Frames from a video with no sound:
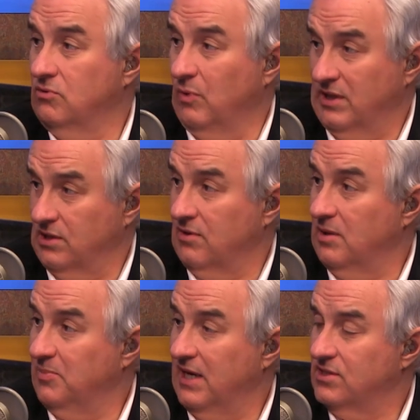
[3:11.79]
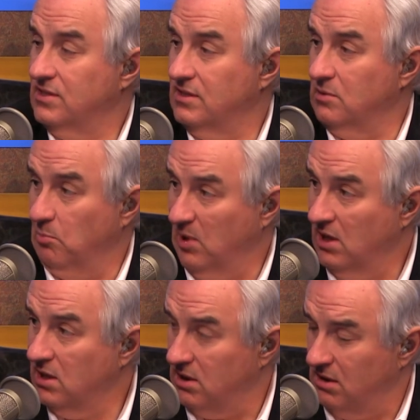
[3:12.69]
went to great pains to debunk
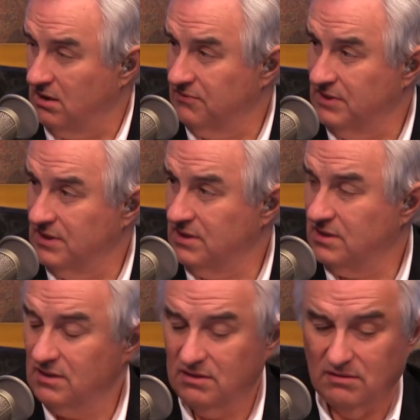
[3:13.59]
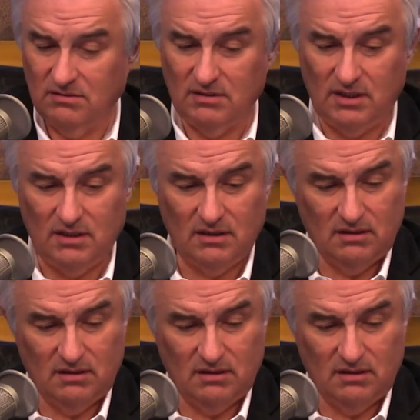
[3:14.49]
right. all of this. That's right. Yeah.